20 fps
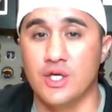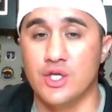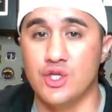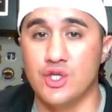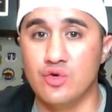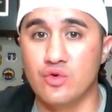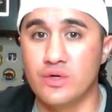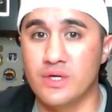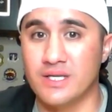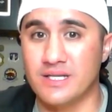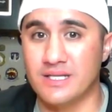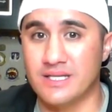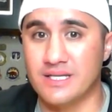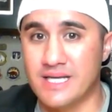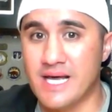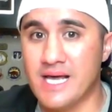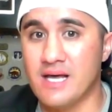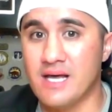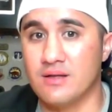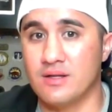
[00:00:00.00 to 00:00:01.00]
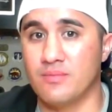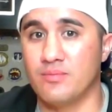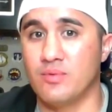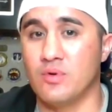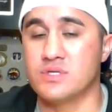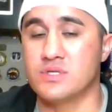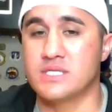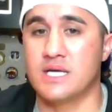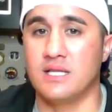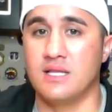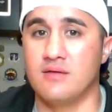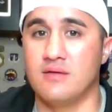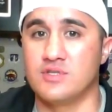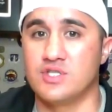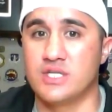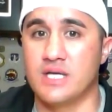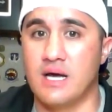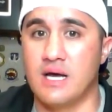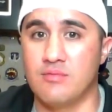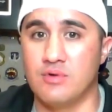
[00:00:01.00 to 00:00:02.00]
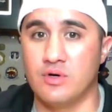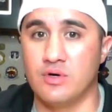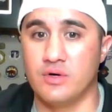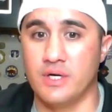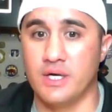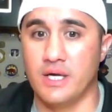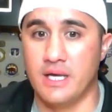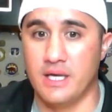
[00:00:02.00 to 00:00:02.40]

you can get the post 9 11 GI Bill